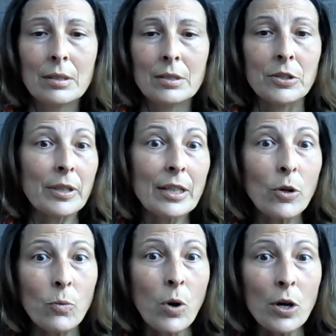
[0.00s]
So they
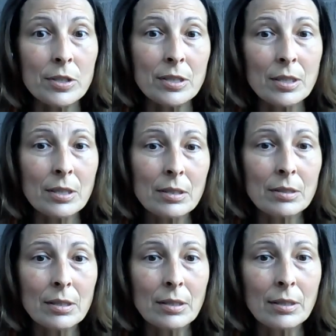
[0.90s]
don't want
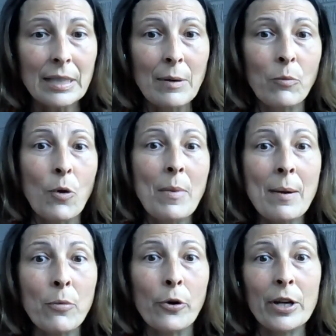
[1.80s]
them
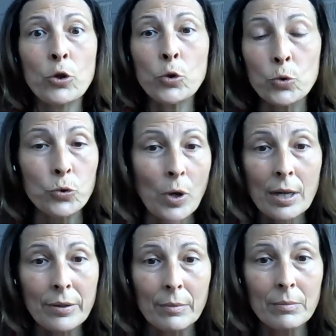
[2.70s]
remembering who
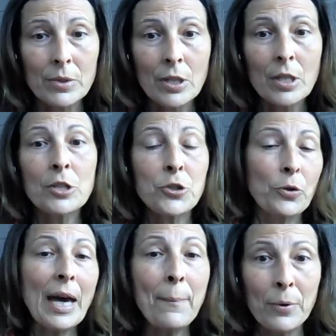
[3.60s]
drugged them. So
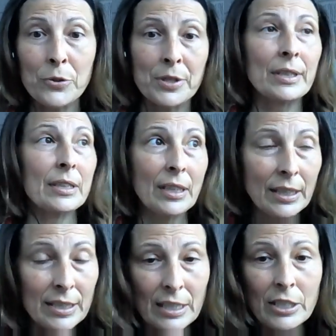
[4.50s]
that person can
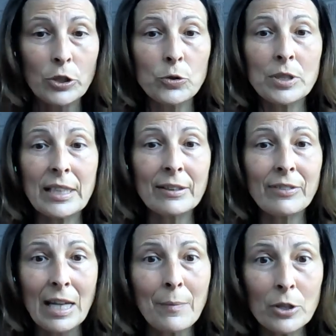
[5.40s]
continue to give
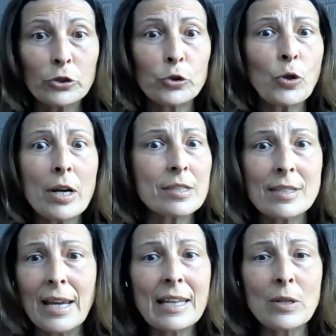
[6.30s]
chemical drugs
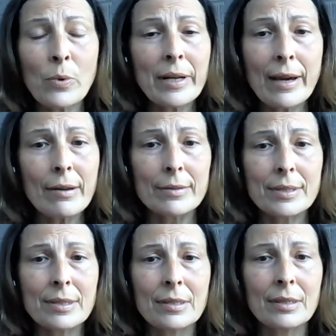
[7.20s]
to anyone
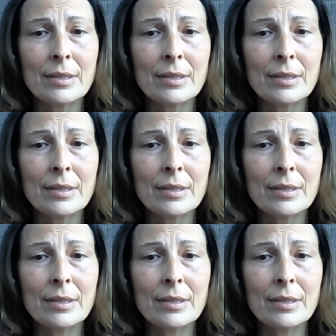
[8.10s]
else.